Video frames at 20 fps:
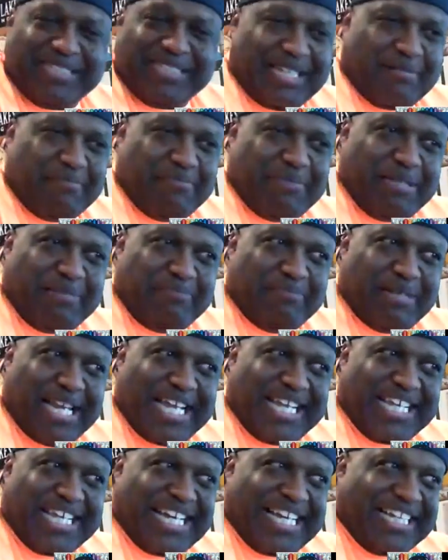a big
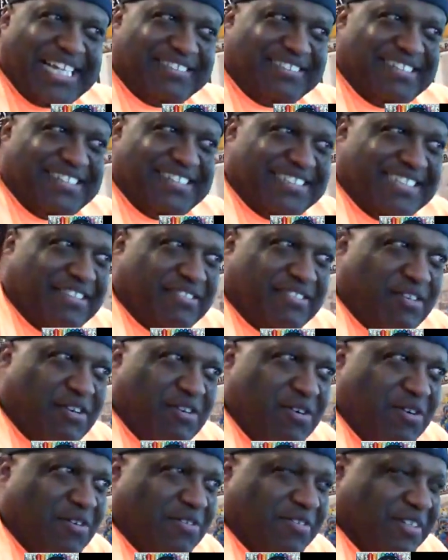blanket, I guess you could say, thrown
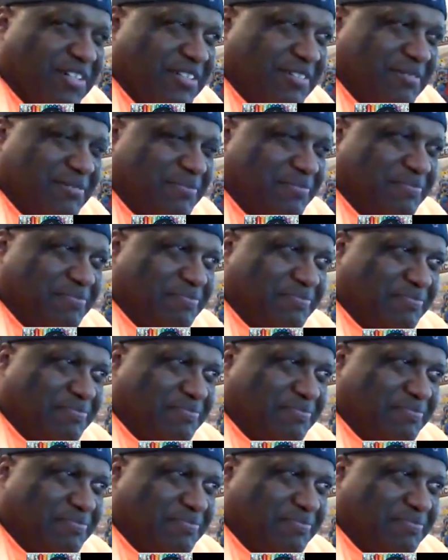yeah. over it. It's like